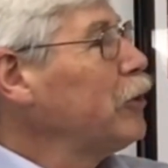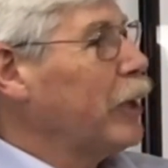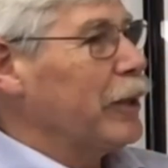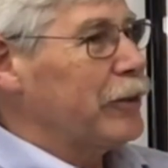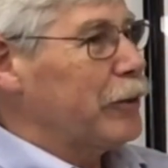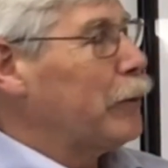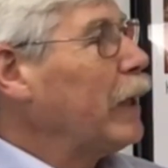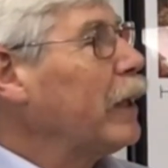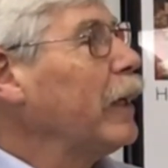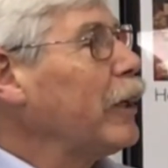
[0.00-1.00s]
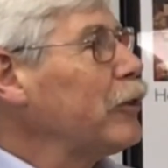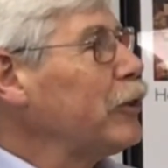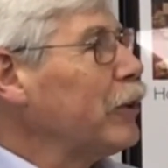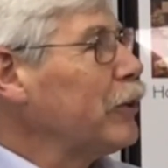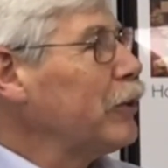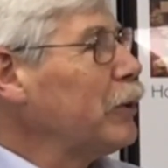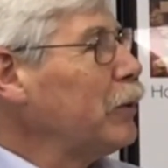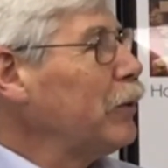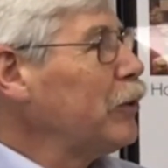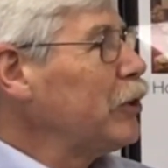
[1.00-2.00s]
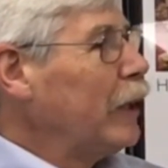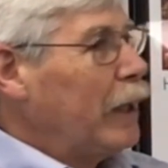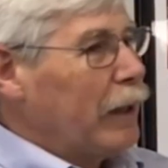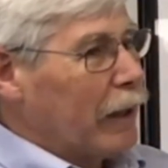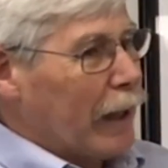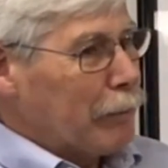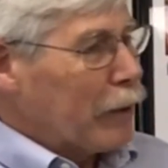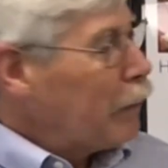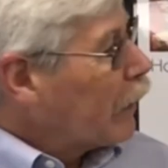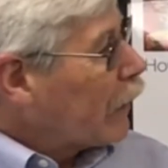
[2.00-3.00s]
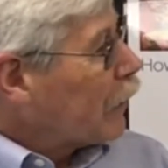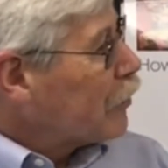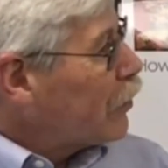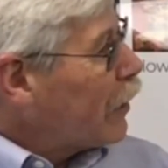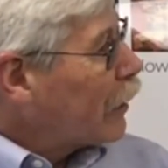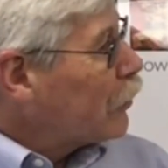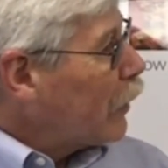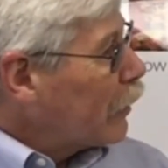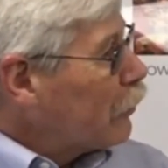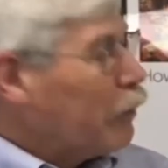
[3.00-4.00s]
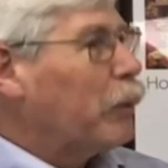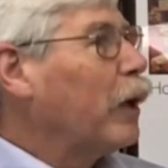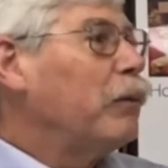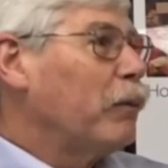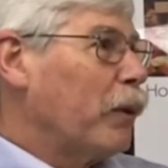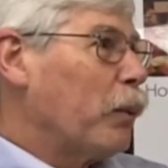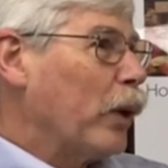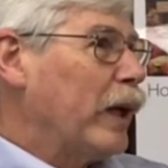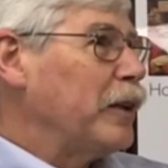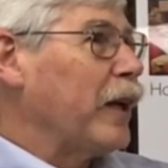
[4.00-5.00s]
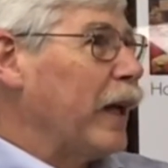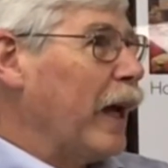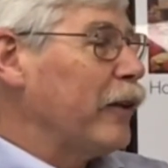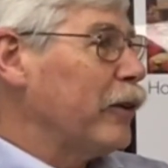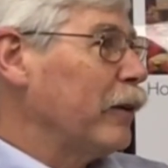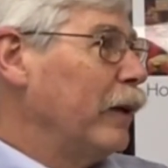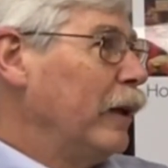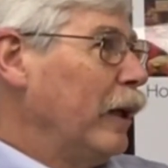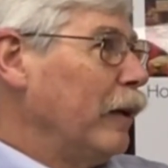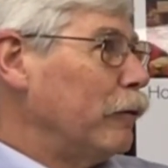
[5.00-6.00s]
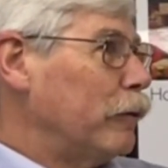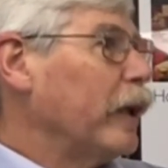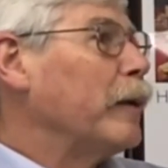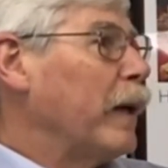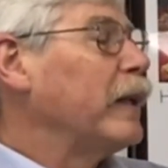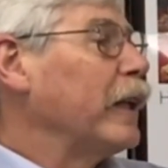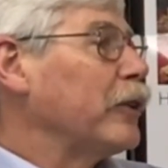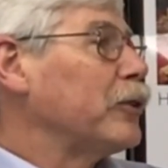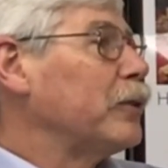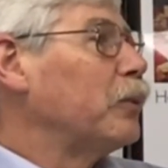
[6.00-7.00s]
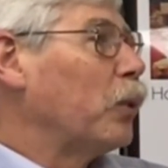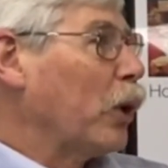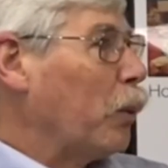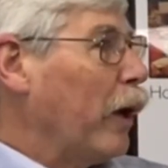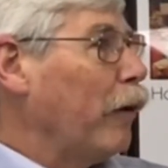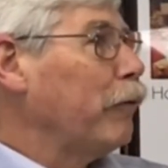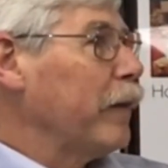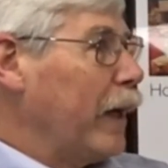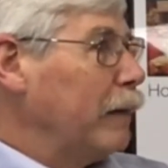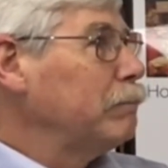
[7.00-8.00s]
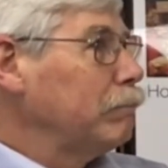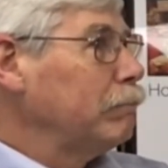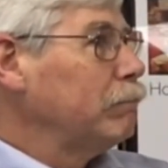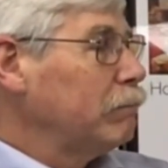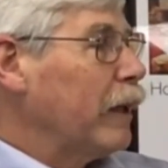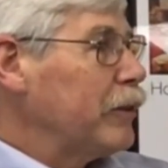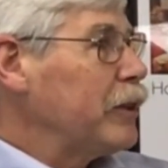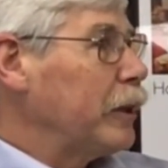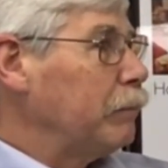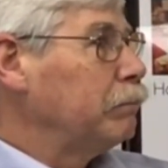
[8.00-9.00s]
She had a direct connection to the students, and I'm coming in as a tech director, and we working together really made things work well for that team.